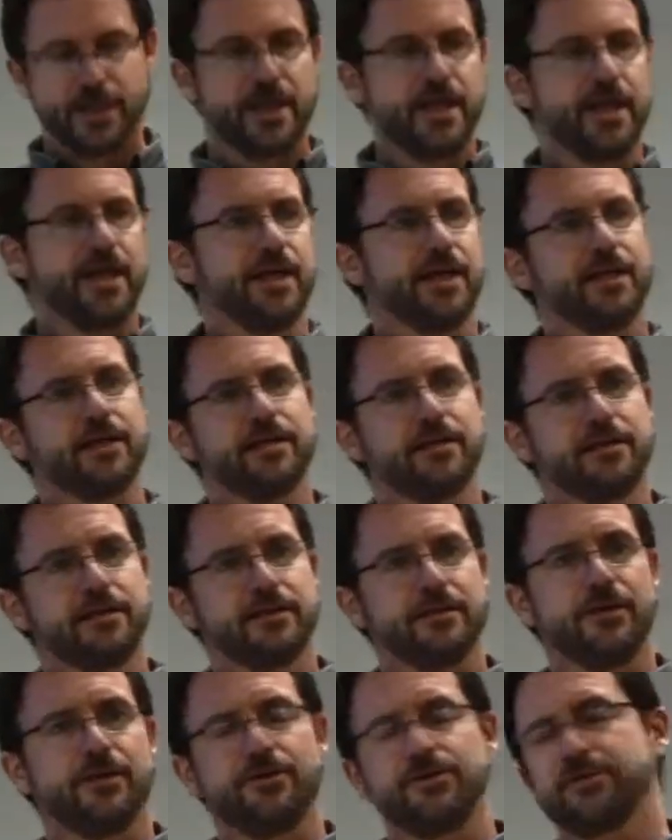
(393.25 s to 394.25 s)
And
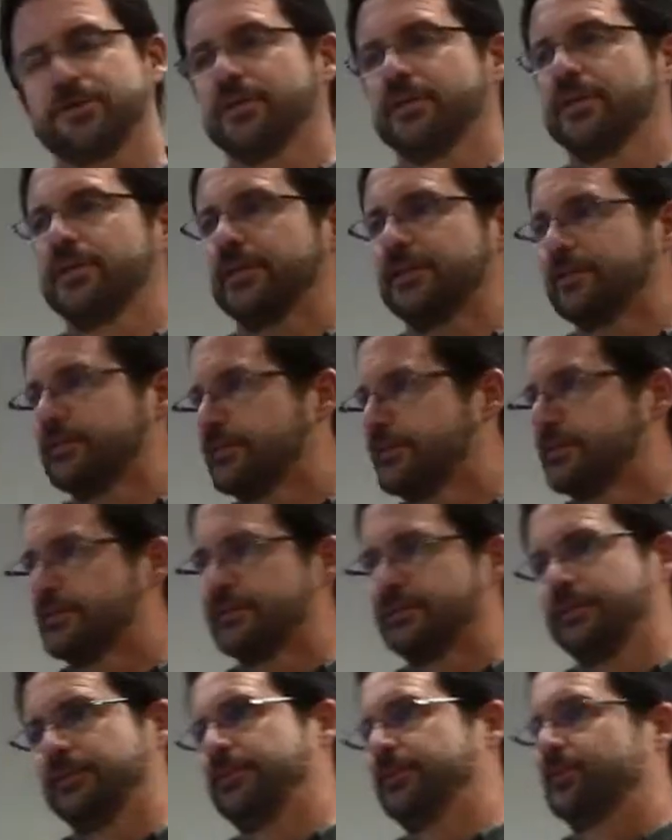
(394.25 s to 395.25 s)
you can get
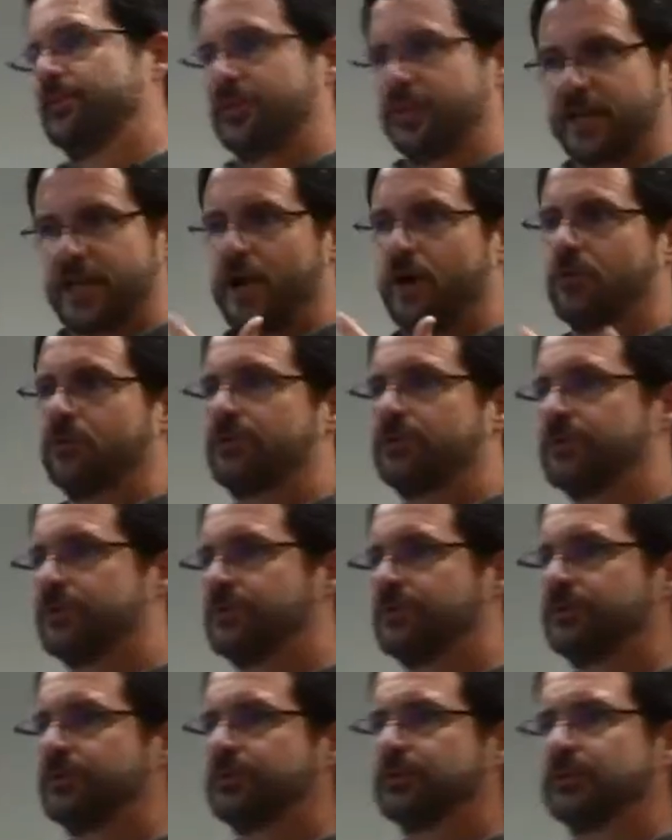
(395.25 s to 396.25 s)
an
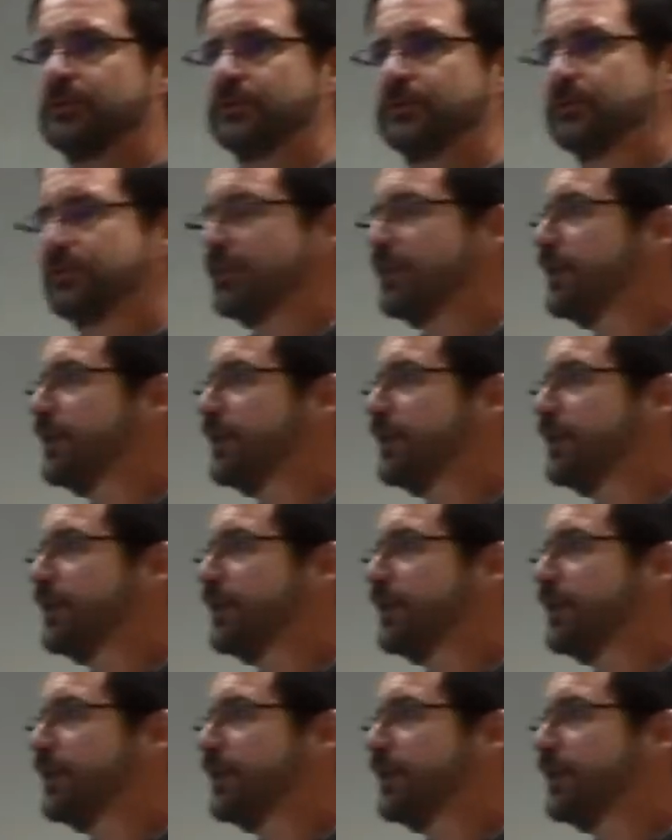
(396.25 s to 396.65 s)
accountant or